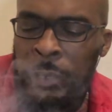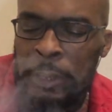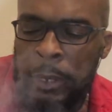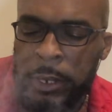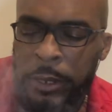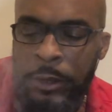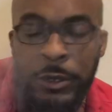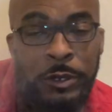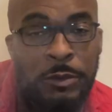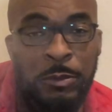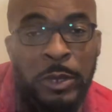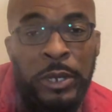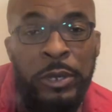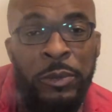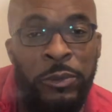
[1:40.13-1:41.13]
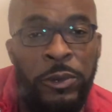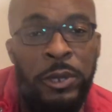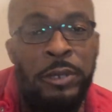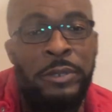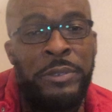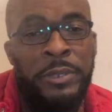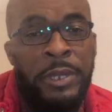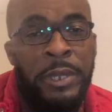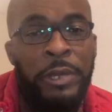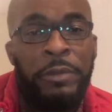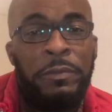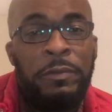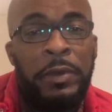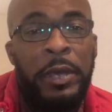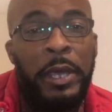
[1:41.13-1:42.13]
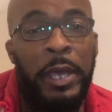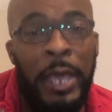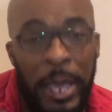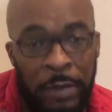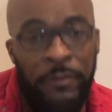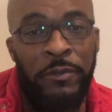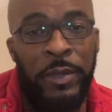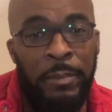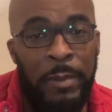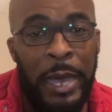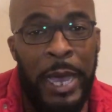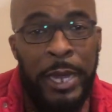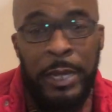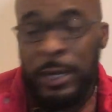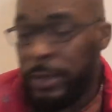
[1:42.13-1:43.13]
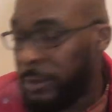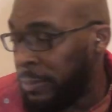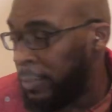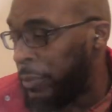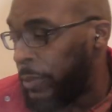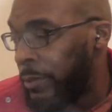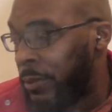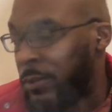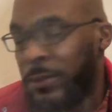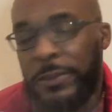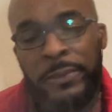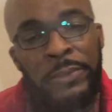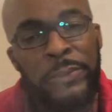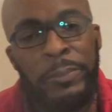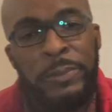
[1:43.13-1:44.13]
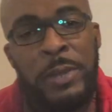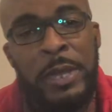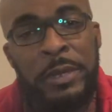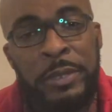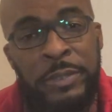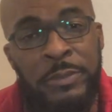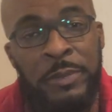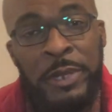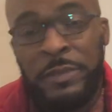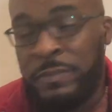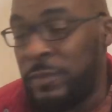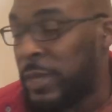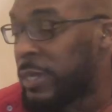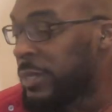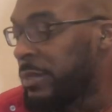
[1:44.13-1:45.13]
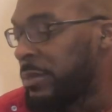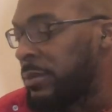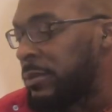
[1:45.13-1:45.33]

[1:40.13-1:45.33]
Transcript: This has been the worst year for everybody around this motherfucker.